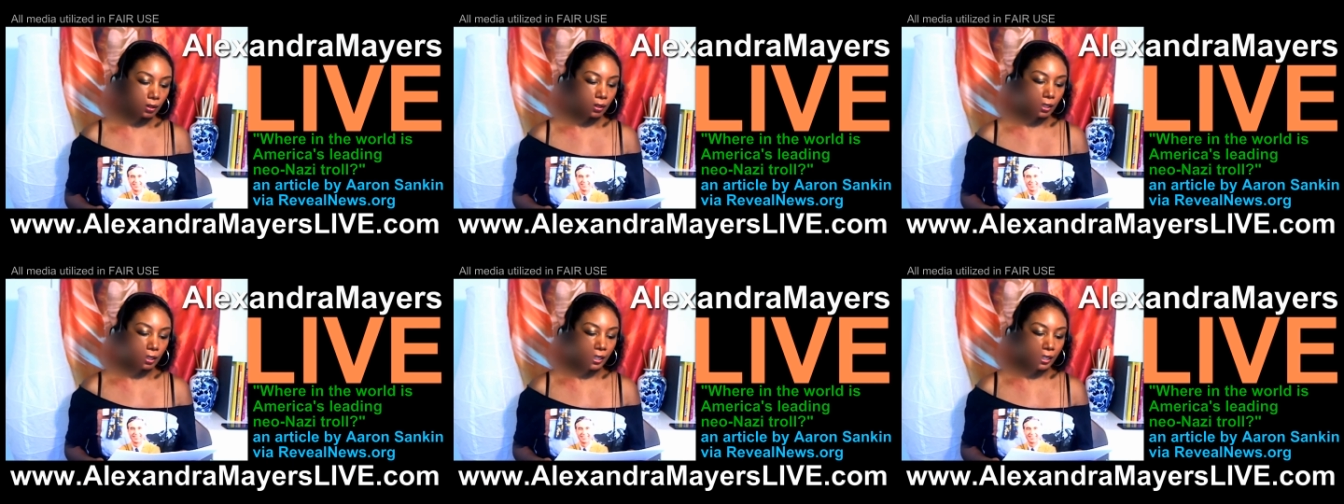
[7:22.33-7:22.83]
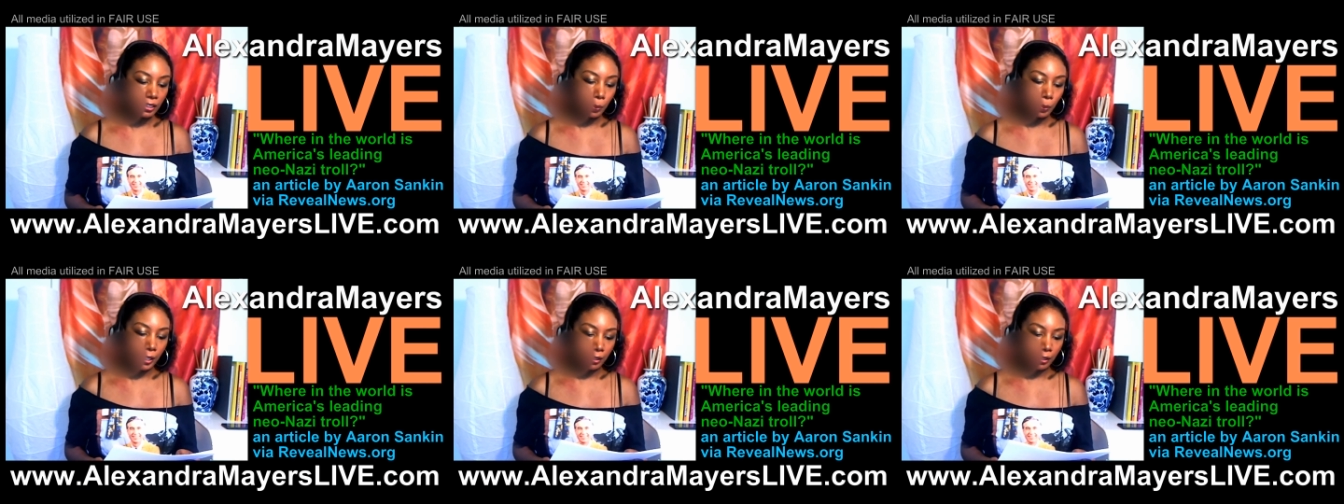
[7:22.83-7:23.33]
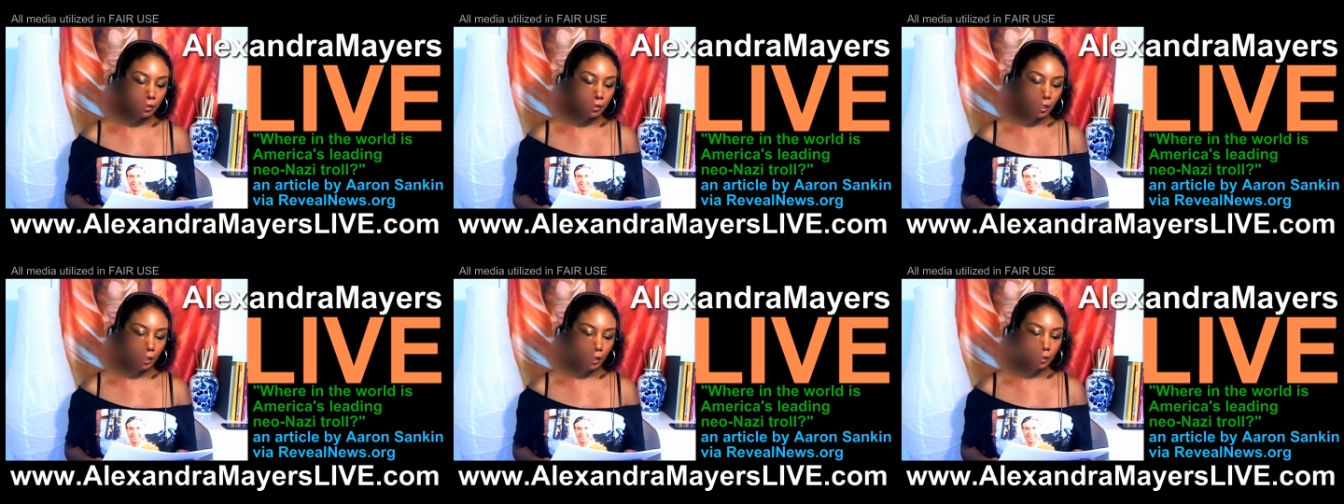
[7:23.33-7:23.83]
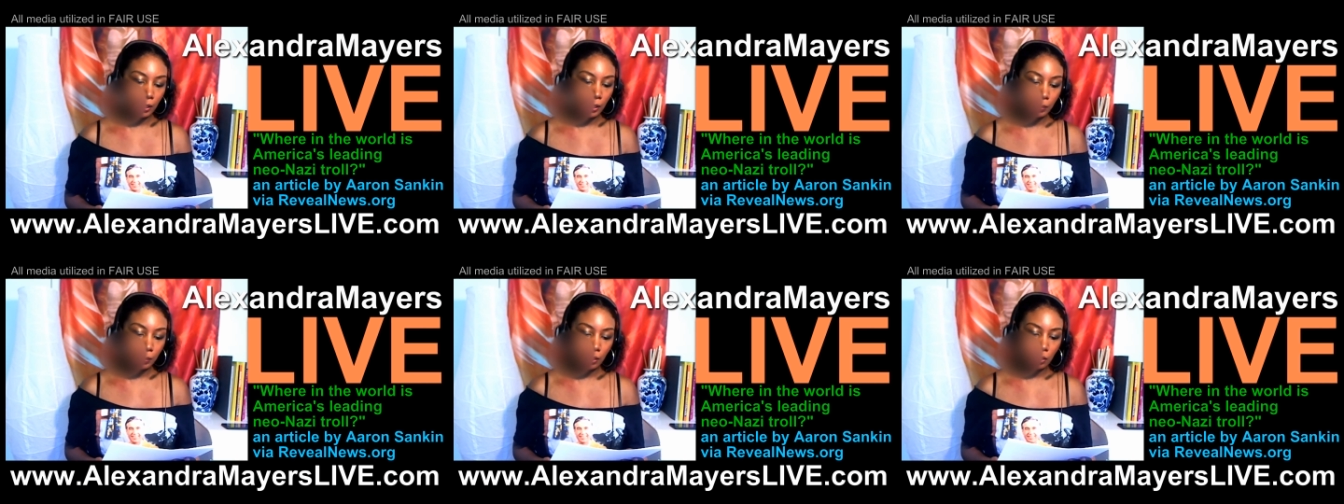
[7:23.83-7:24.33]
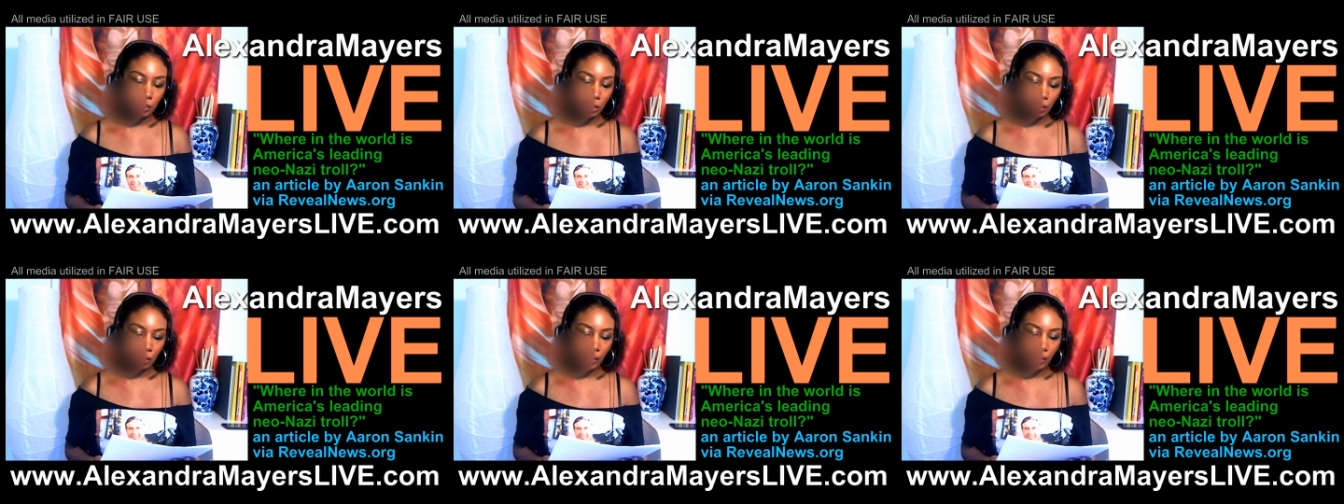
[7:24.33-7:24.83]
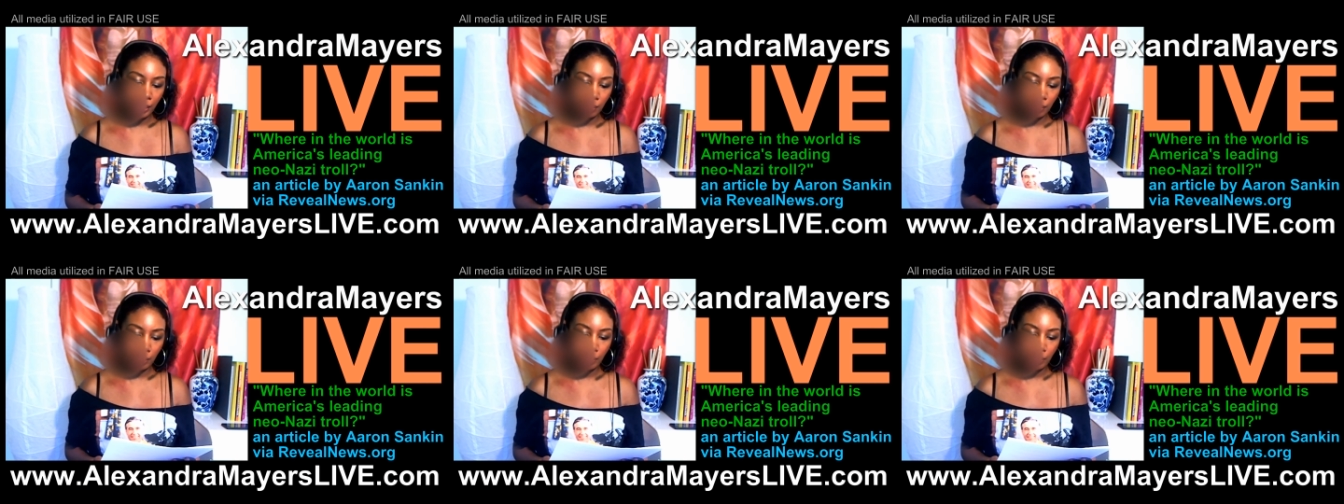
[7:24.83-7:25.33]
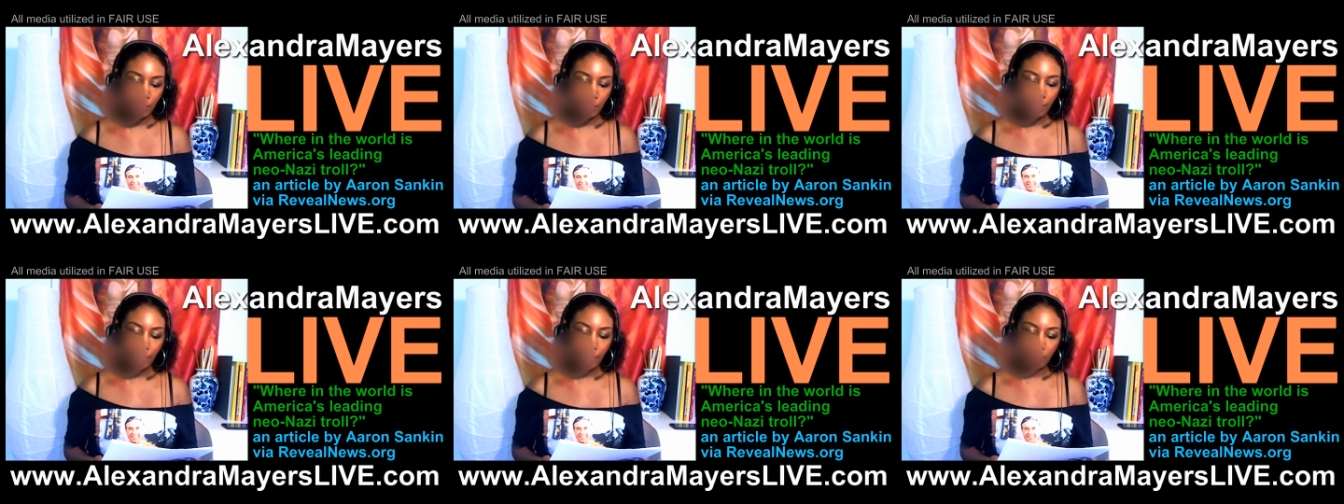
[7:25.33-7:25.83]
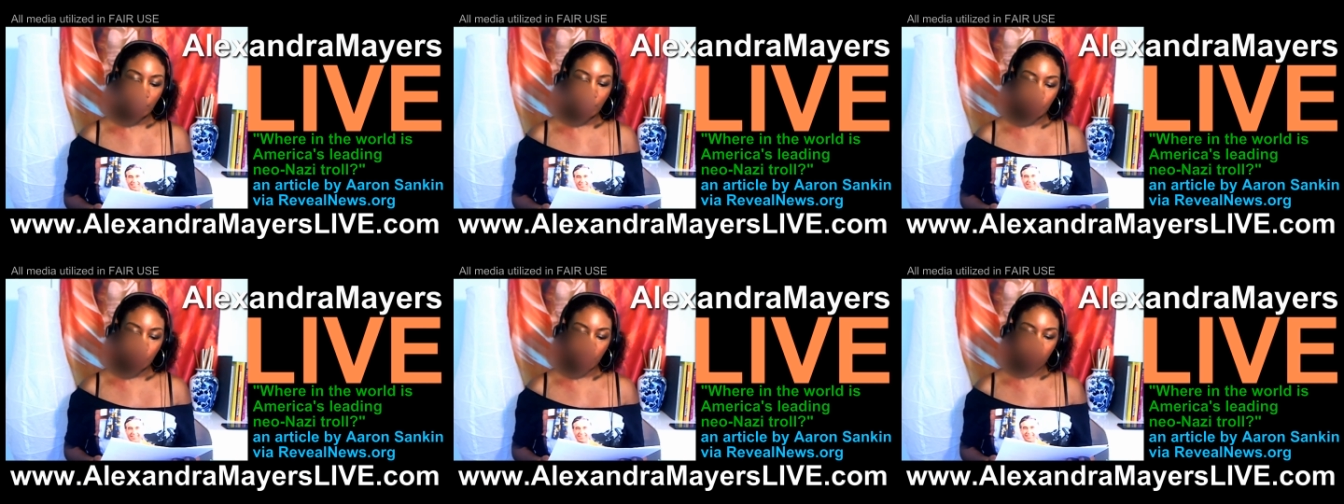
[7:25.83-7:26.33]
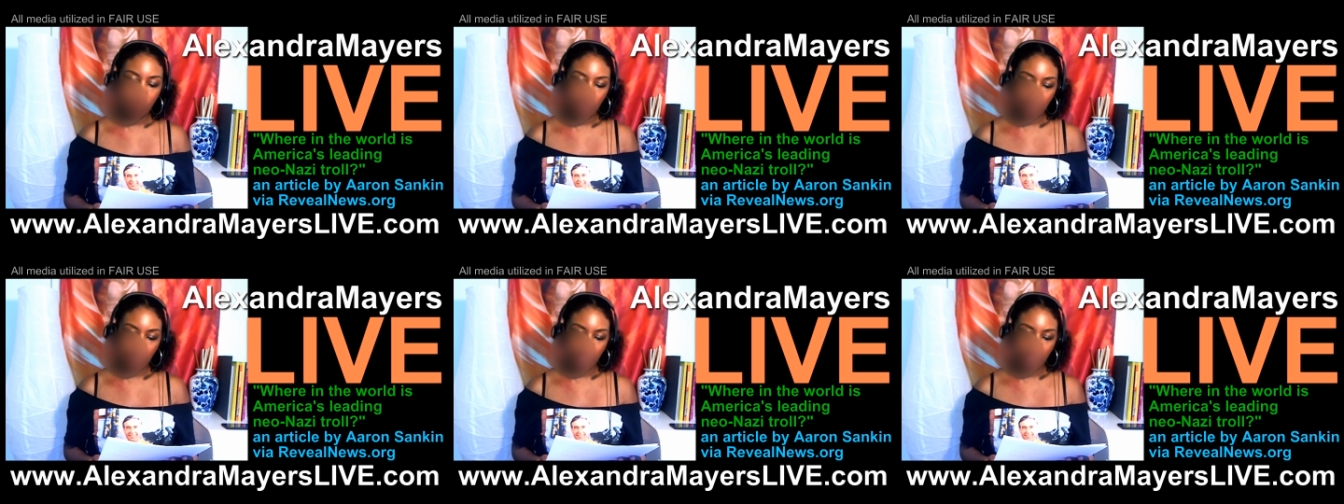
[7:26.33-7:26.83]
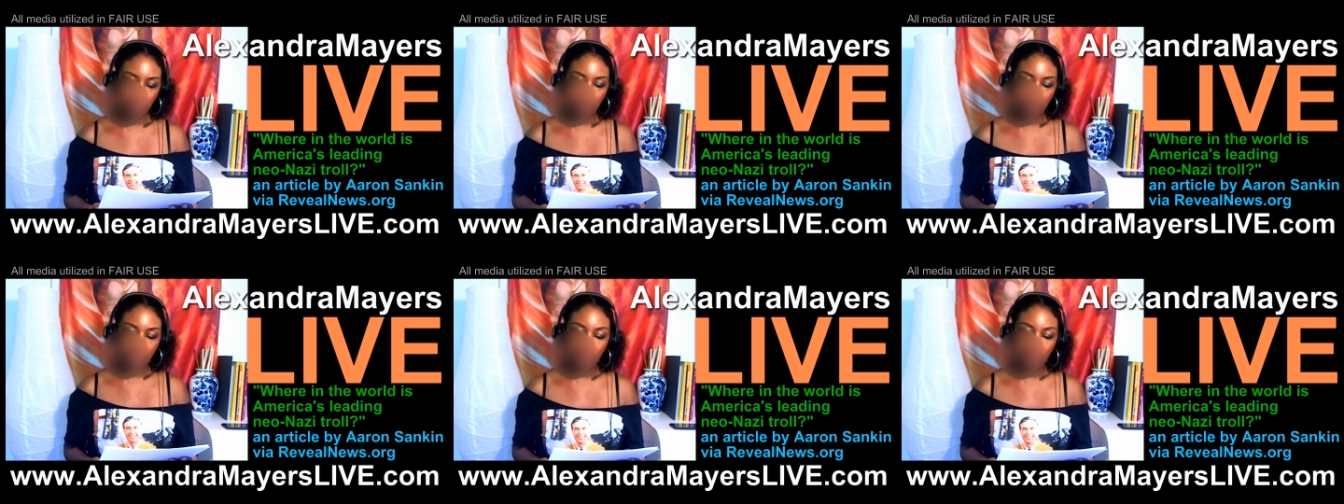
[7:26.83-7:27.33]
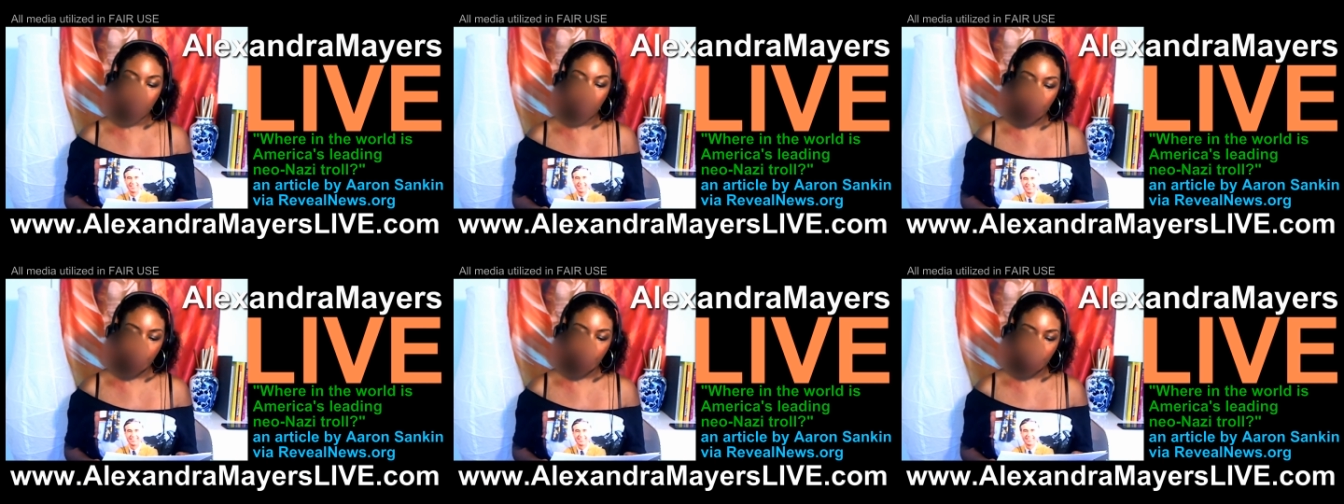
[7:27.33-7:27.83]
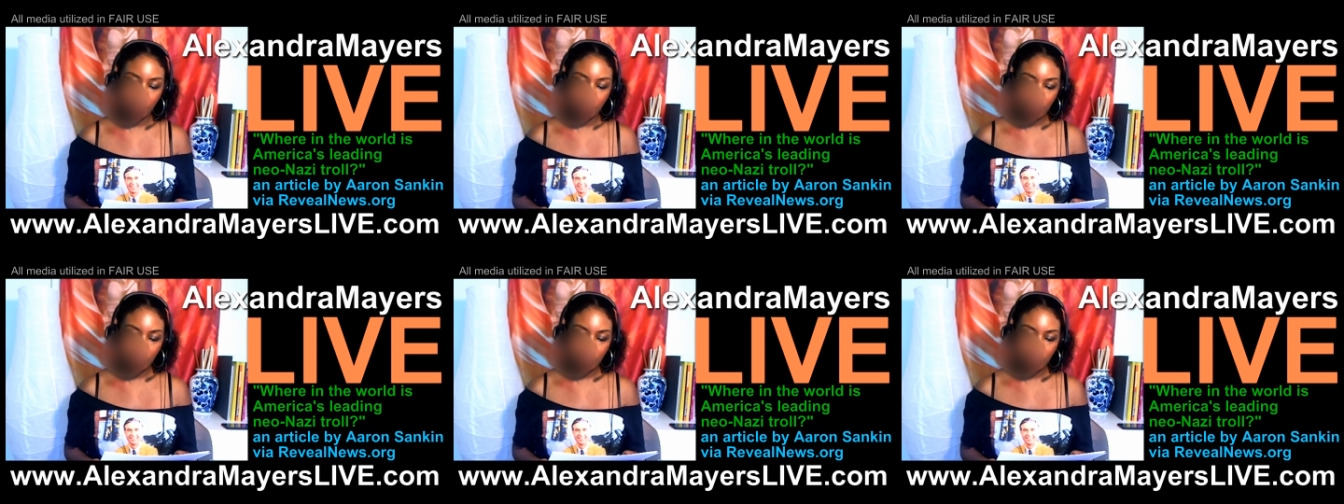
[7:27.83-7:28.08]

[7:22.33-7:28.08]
The SPLC attempted to serve Anglin at a number of locations in Ohio,